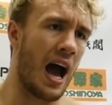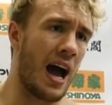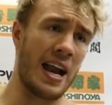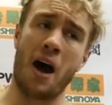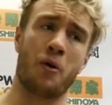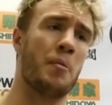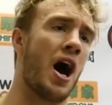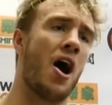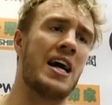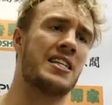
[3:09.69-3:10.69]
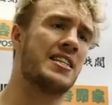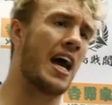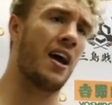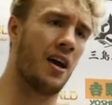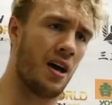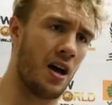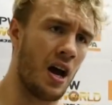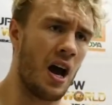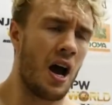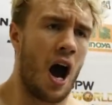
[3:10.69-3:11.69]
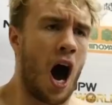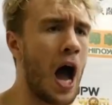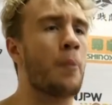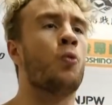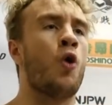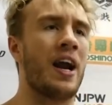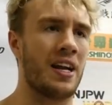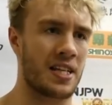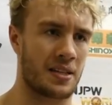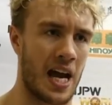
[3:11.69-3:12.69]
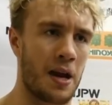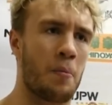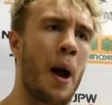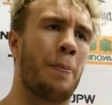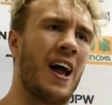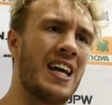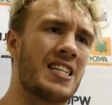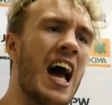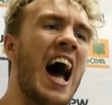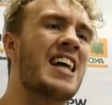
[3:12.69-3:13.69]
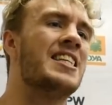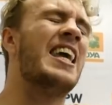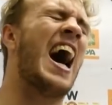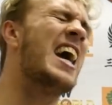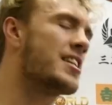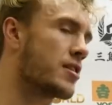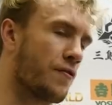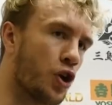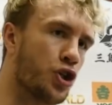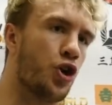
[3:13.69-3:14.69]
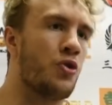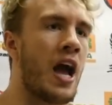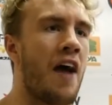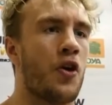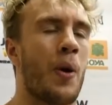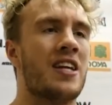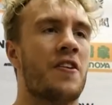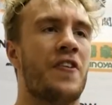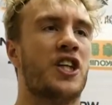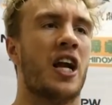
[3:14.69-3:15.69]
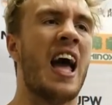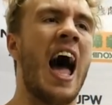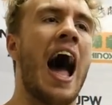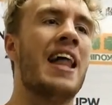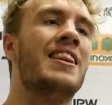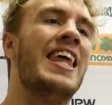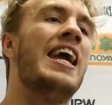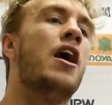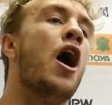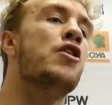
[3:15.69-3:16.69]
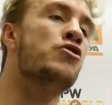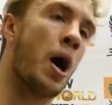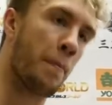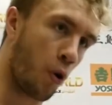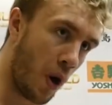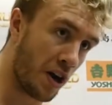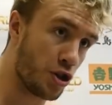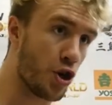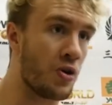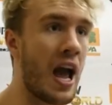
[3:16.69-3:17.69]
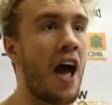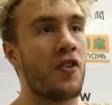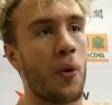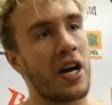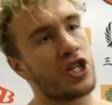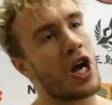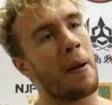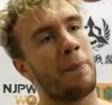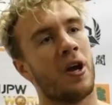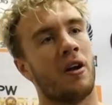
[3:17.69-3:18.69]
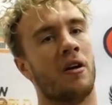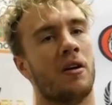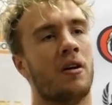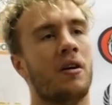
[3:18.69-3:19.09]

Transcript: And now with my eyes set, I am ready to take my place as the ace of the Junior Heavyweight Division and the number one Junior Heavyweight Champion.